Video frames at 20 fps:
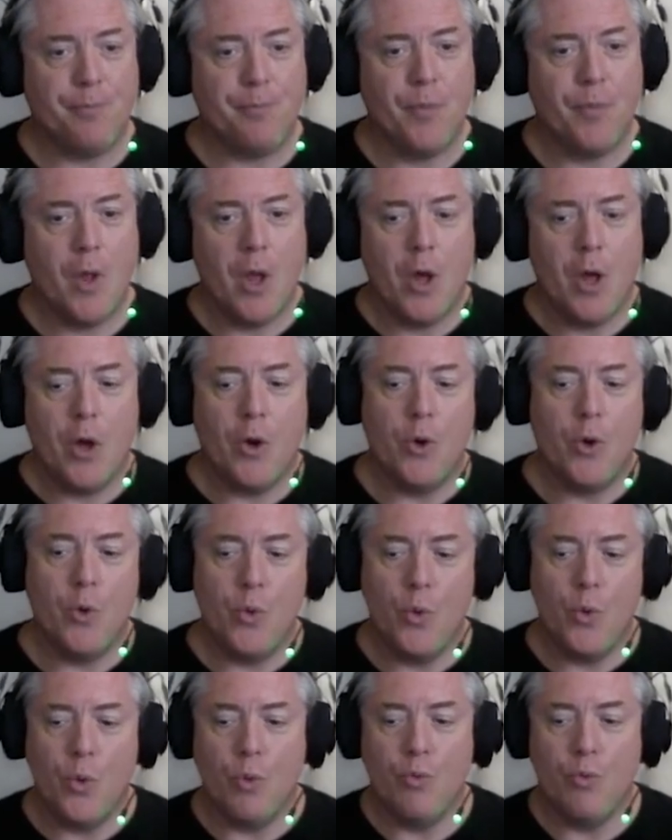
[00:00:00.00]
who
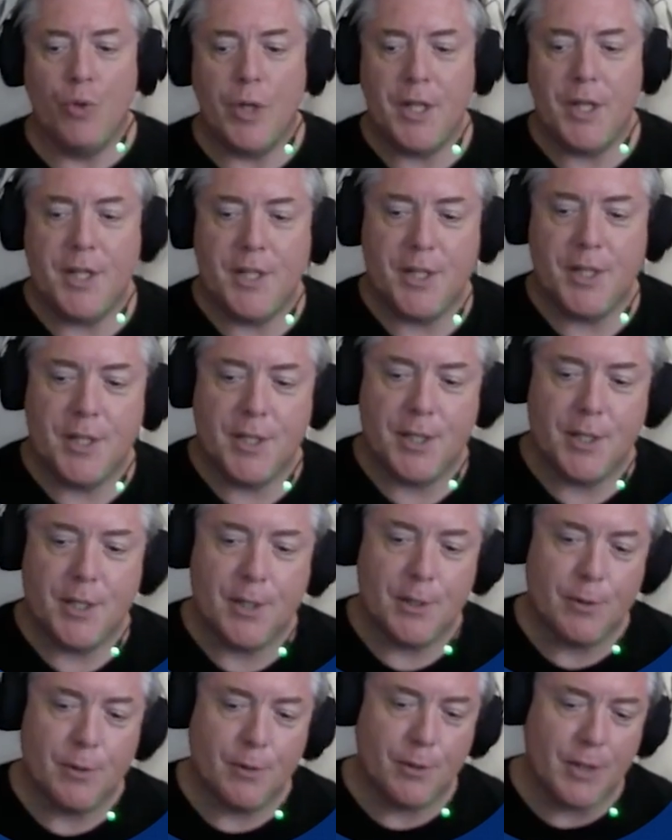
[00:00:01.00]
really
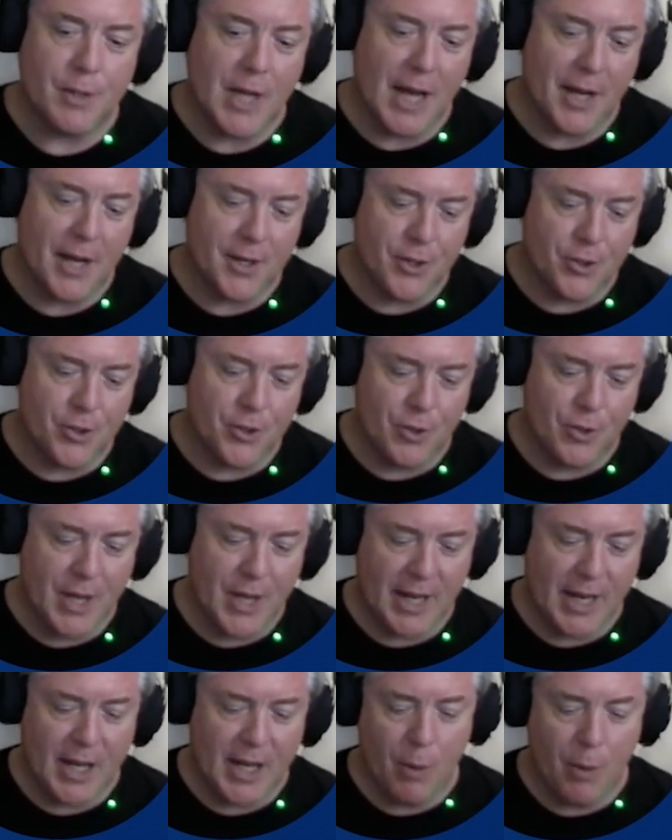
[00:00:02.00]
started to get
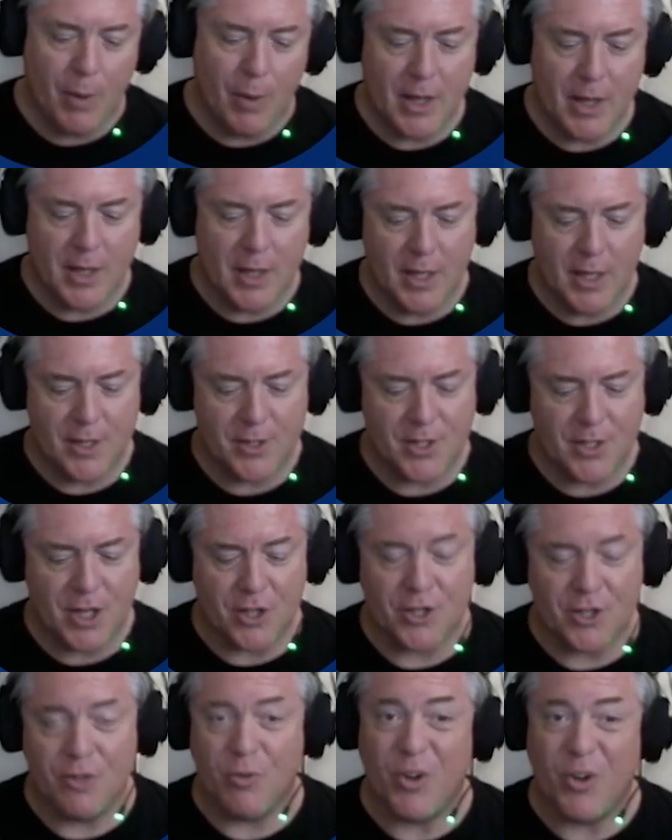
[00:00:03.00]
going the discussion of
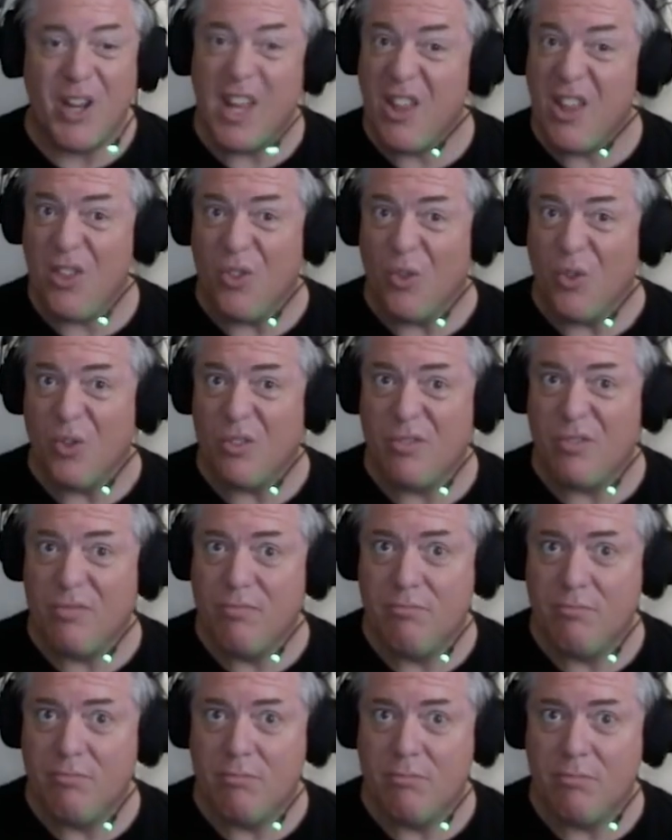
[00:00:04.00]
what he thought
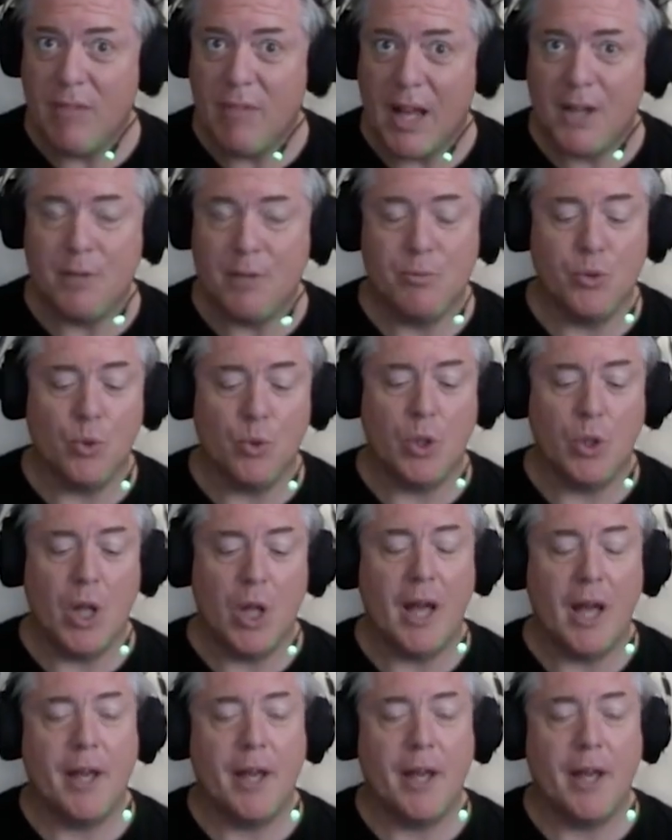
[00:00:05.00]
atoms looked like.